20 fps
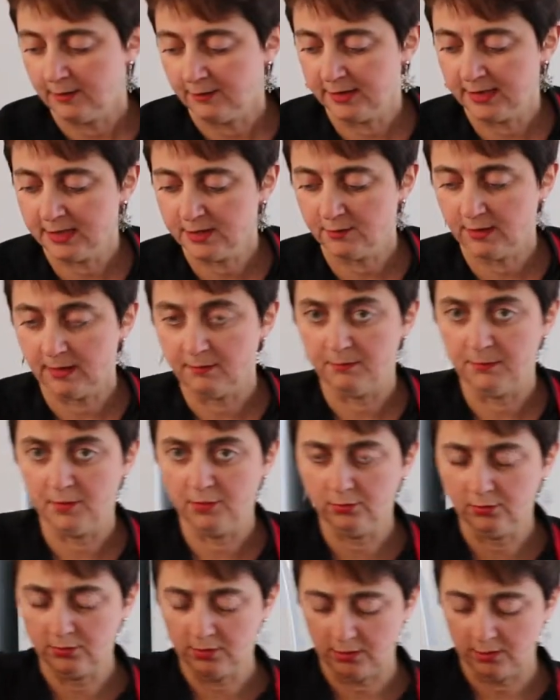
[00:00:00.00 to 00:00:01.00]
into our
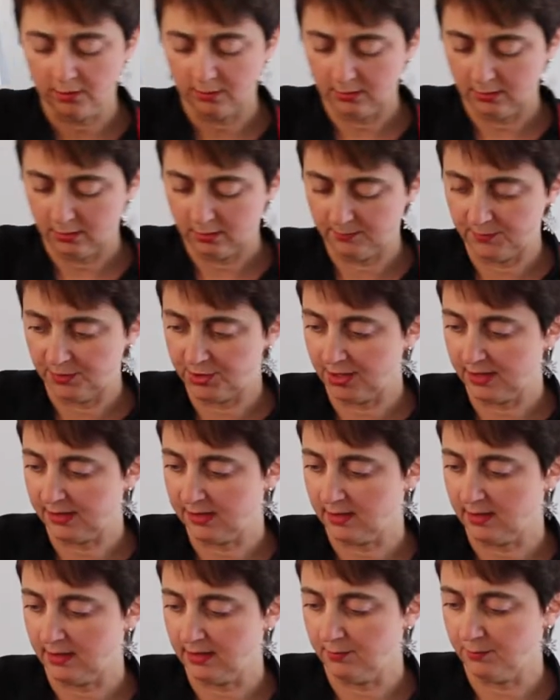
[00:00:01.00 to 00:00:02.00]
milk, I'm
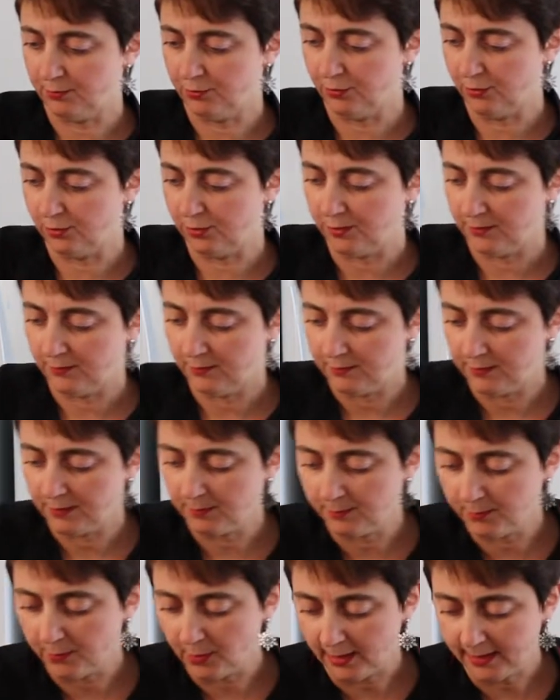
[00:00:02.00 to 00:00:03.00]
just going to put the
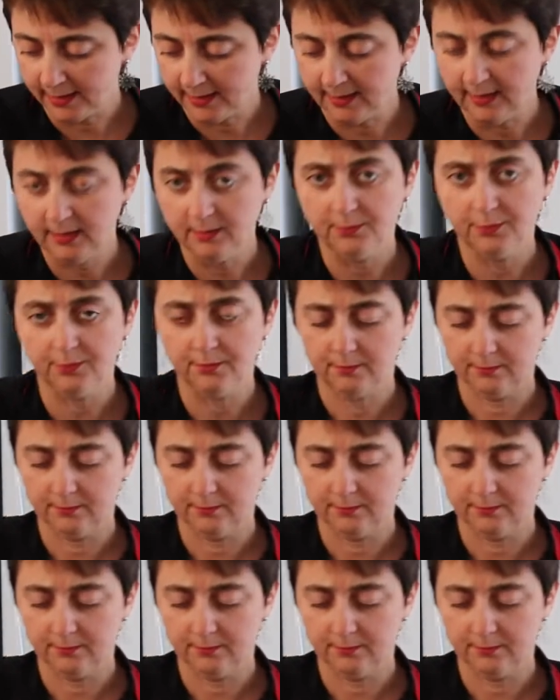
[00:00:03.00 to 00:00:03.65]
bicarb